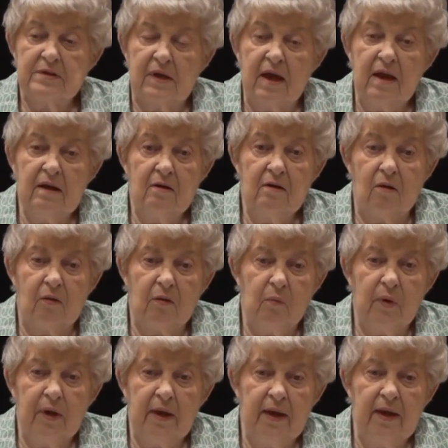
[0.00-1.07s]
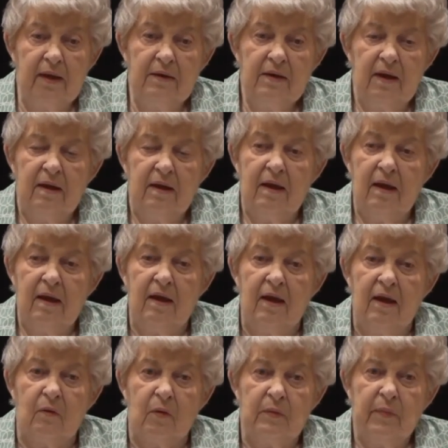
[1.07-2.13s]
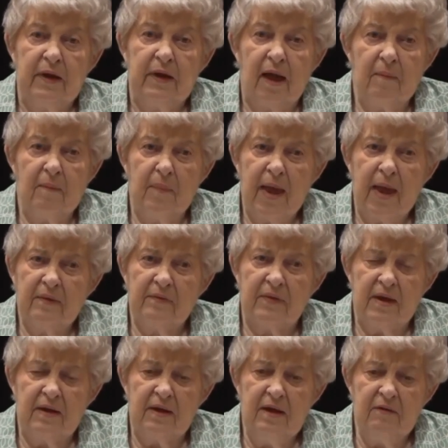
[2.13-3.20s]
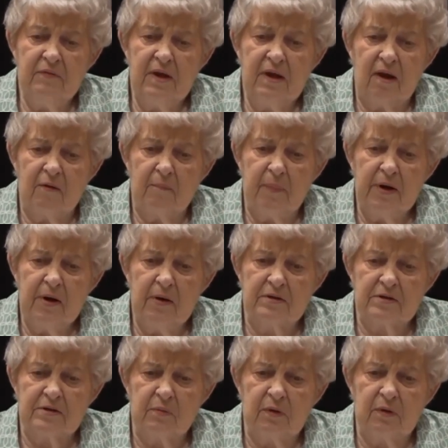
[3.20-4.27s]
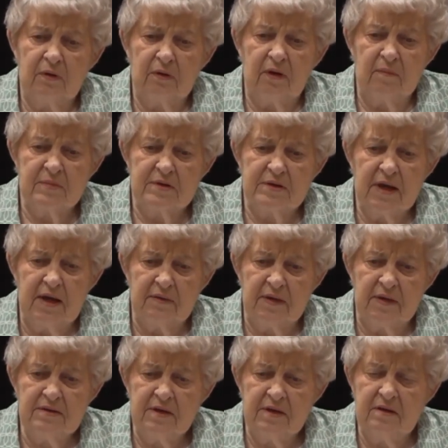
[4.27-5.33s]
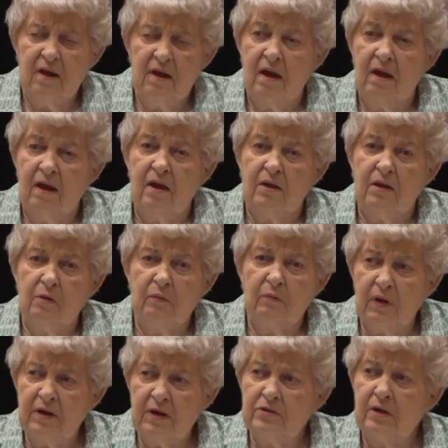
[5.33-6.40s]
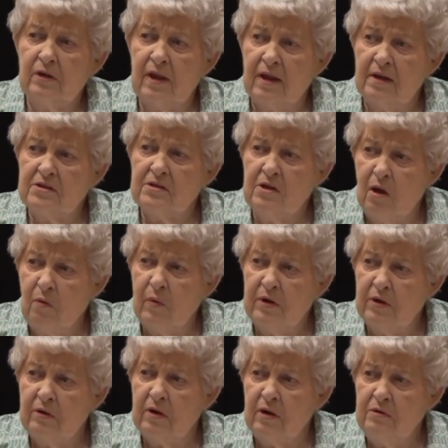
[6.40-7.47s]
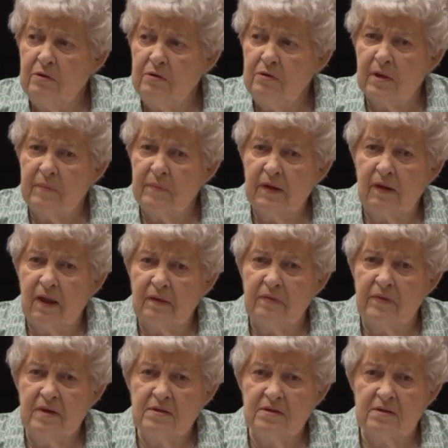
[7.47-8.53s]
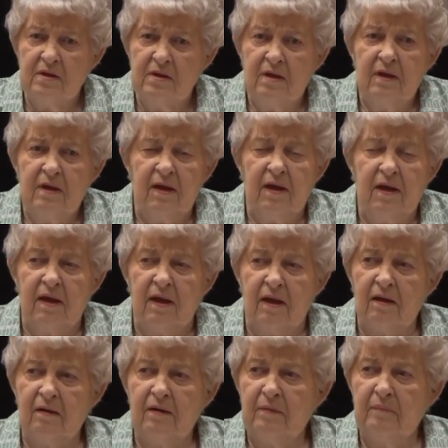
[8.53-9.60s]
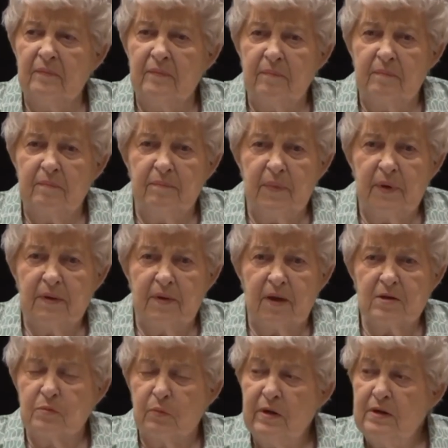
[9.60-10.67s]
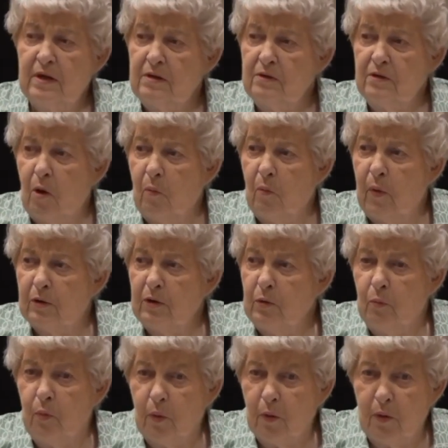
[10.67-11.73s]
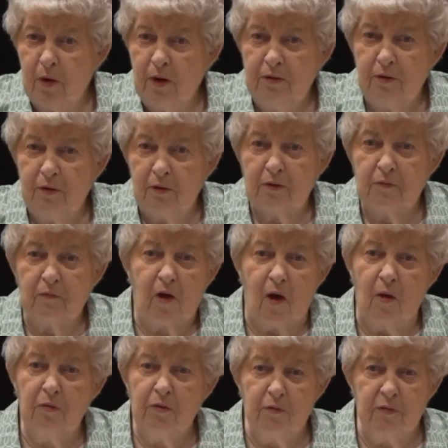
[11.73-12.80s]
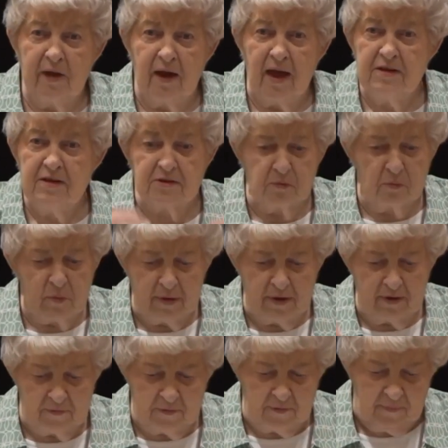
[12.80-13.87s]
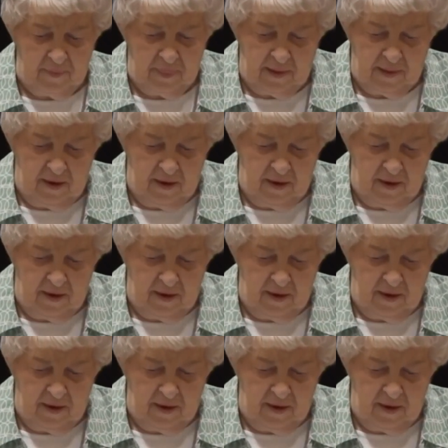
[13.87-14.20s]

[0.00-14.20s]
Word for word: We skated all the way, and when we got back that evening, our parents were a little upset. They said, You really should let us know when you're going to do something like this. Um, because we didn't know where you were and you could have gone through the ice or whatever.